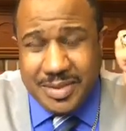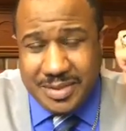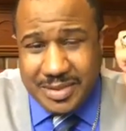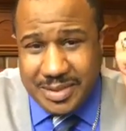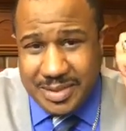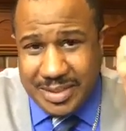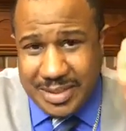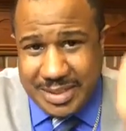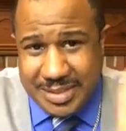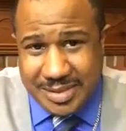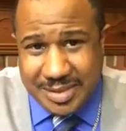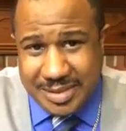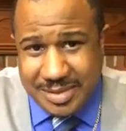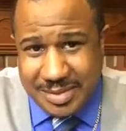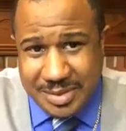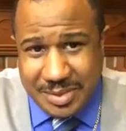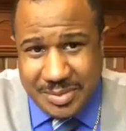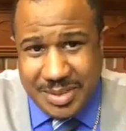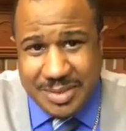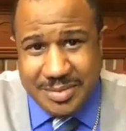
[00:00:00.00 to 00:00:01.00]
Listen
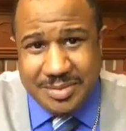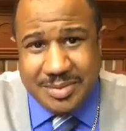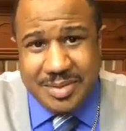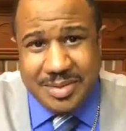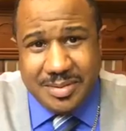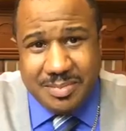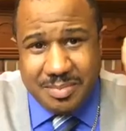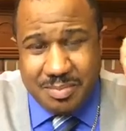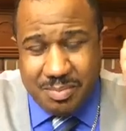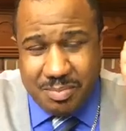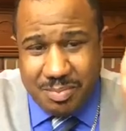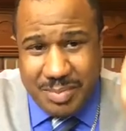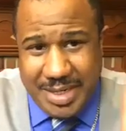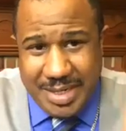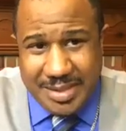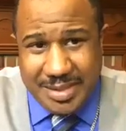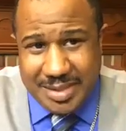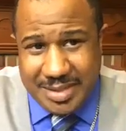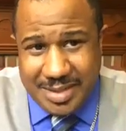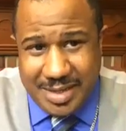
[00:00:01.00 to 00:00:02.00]
to it,
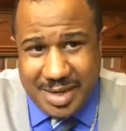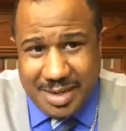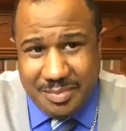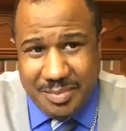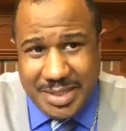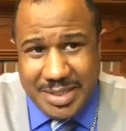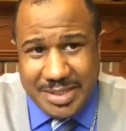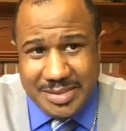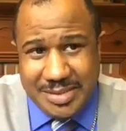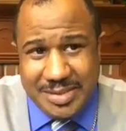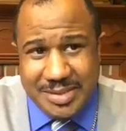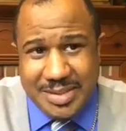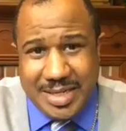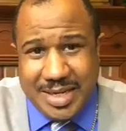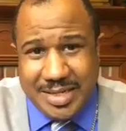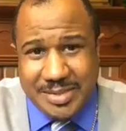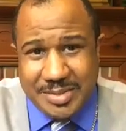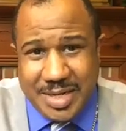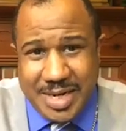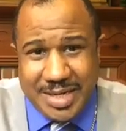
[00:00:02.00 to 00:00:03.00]
make the comments.
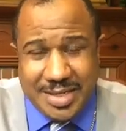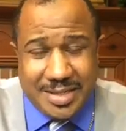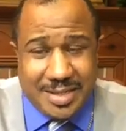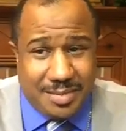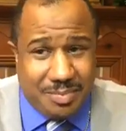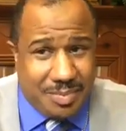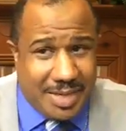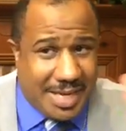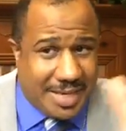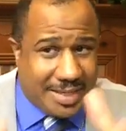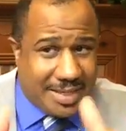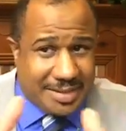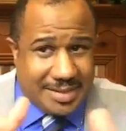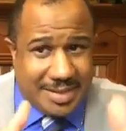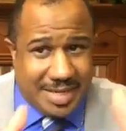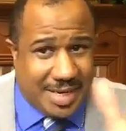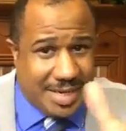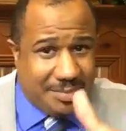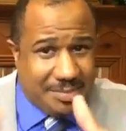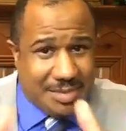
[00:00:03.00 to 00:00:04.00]
I try to come back at
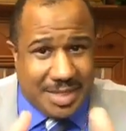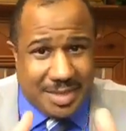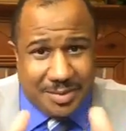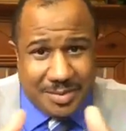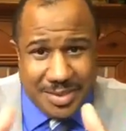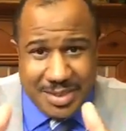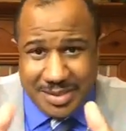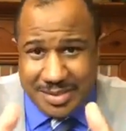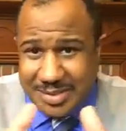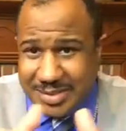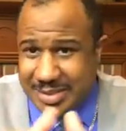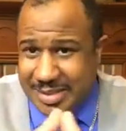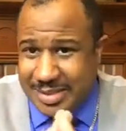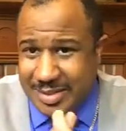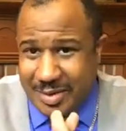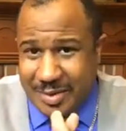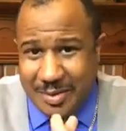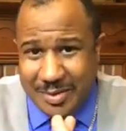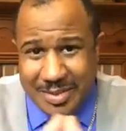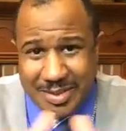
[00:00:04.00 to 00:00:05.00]
times. I don't get to see
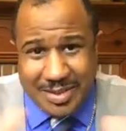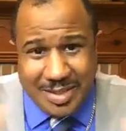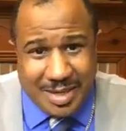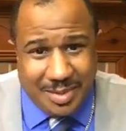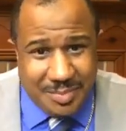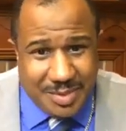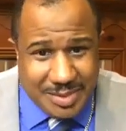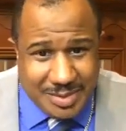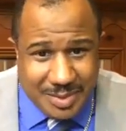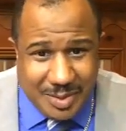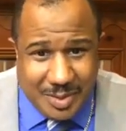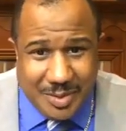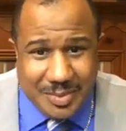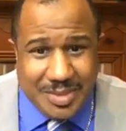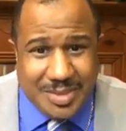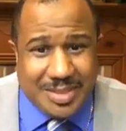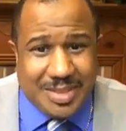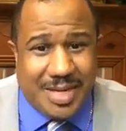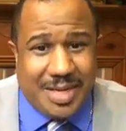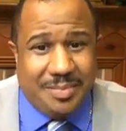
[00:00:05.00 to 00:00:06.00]
all the comments all
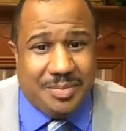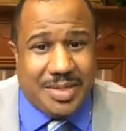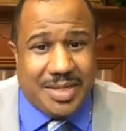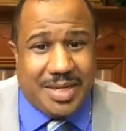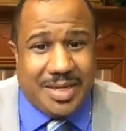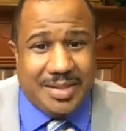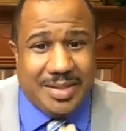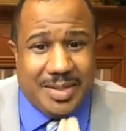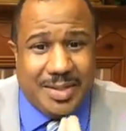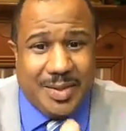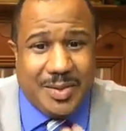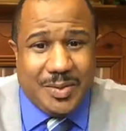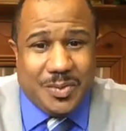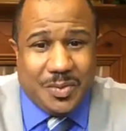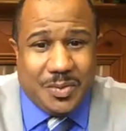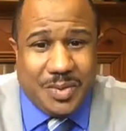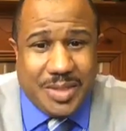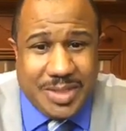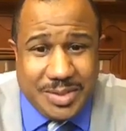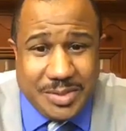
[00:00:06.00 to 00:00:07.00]
the time, but I
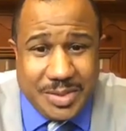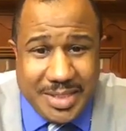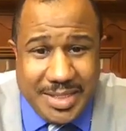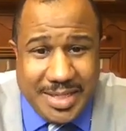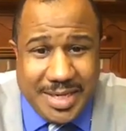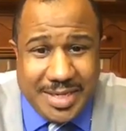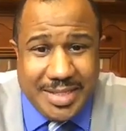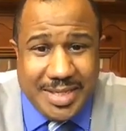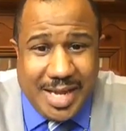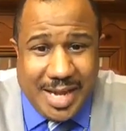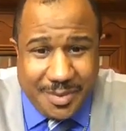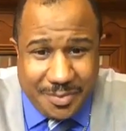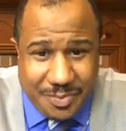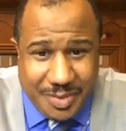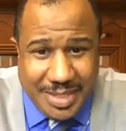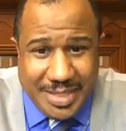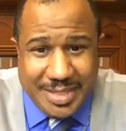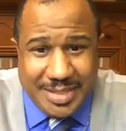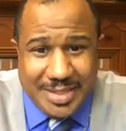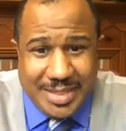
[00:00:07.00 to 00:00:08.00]
really try. Yeah,
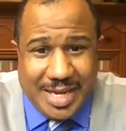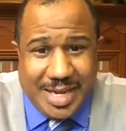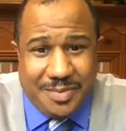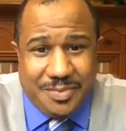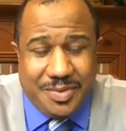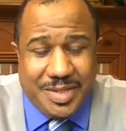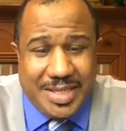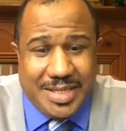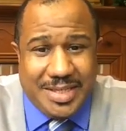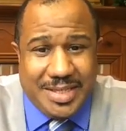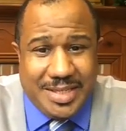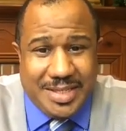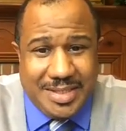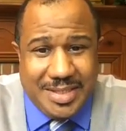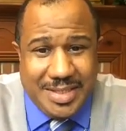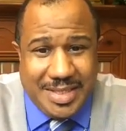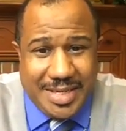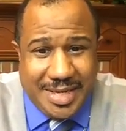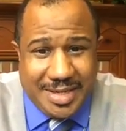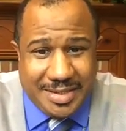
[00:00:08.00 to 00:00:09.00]
Lafayette, Lafayette,
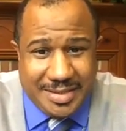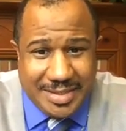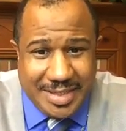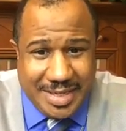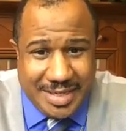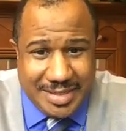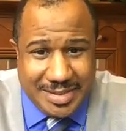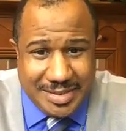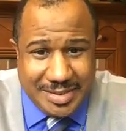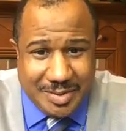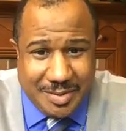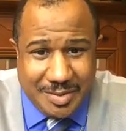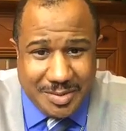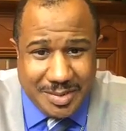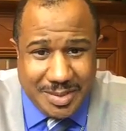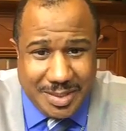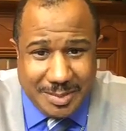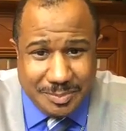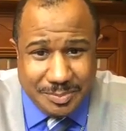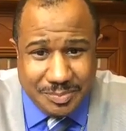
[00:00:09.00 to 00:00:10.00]
Indiana. That is
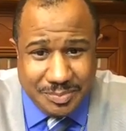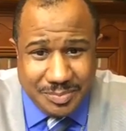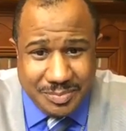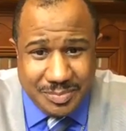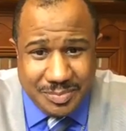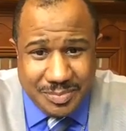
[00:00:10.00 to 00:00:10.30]
on um,